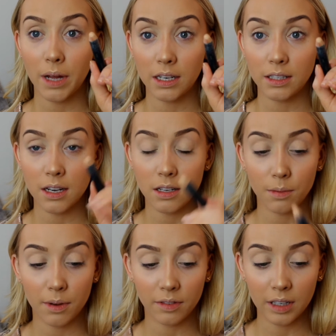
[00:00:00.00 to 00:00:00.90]

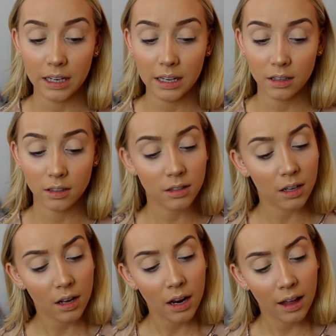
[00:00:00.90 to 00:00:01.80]
Anastasia Beverly Hills.
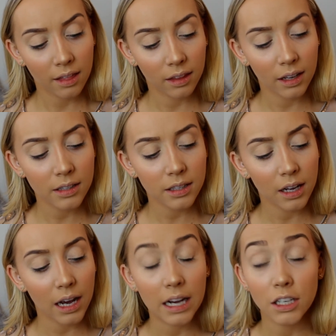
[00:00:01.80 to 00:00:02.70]
I think it's
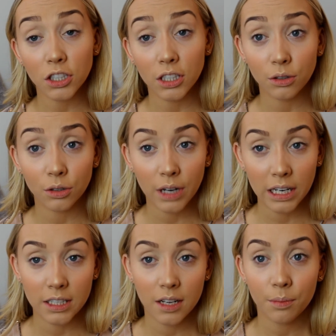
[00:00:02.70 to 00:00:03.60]
like an eyeshadow
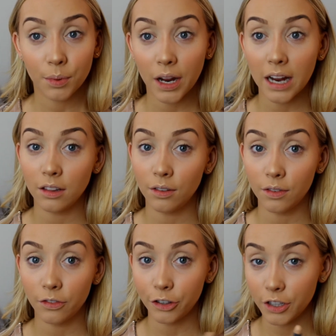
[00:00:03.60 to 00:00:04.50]
corrector, but I love
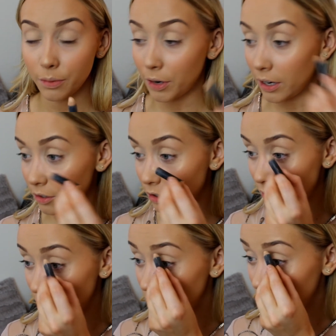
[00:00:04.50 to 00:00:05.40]
it for under the brows
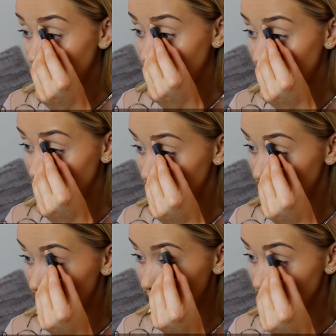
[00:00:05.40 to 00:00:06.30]
just to define
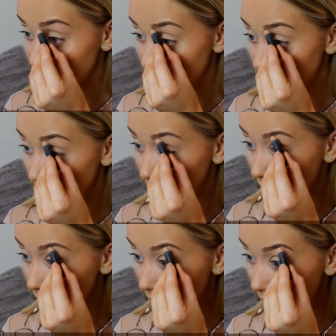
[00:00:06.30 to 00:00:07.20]
them, so I'm just going to take them
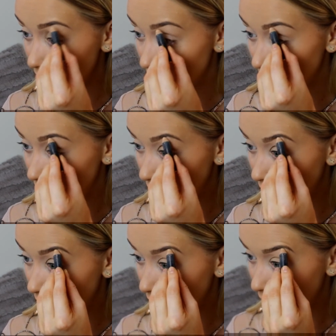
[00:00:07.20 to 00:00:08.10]
underneath.
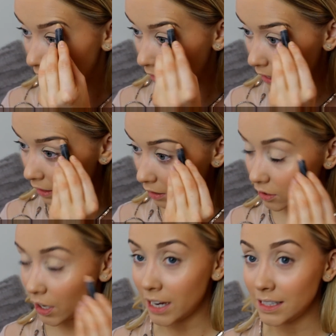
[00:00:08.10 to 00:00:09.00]
And it
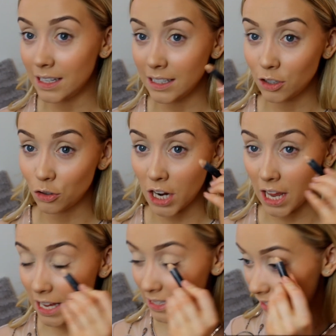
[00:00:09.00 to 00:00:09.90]
also hides any stray
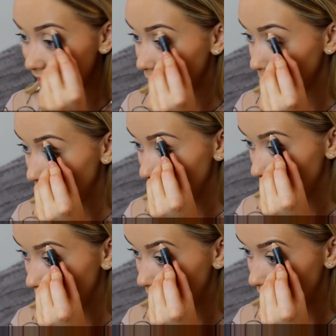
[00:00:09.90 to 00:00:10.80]
hairs that haven't been